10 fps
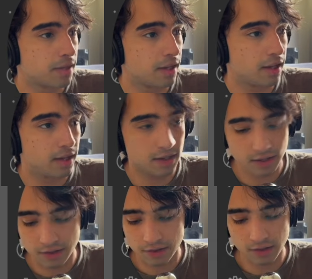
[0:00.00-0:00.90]

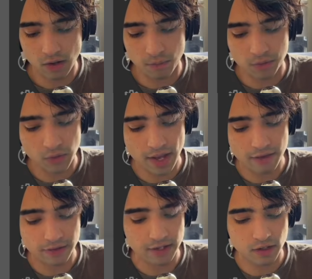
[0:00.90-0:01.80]
And there you go. Do we
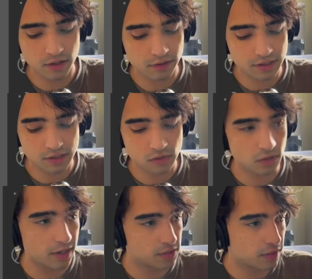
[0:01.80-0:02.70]
have any other
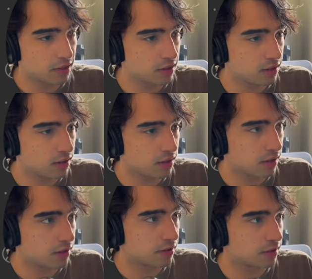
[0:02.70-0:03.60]
writes right here?
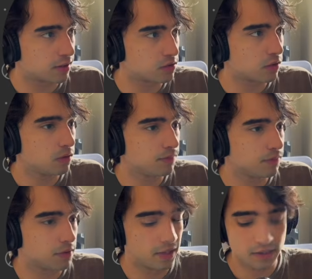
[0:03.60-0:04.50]
I think that's all.
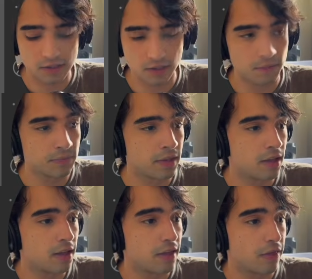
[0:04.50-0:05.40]
All right, so
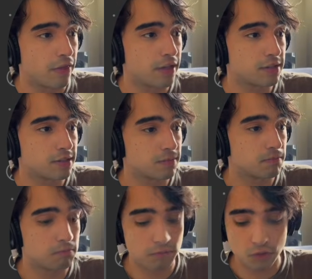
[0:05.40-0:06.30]
this
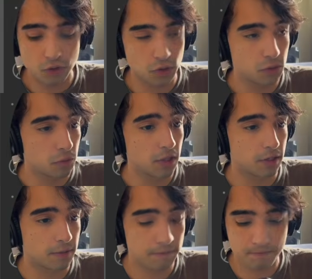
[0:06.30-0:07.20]
should
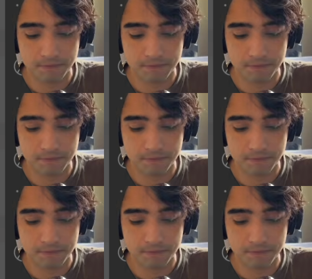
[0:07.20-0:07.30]
work.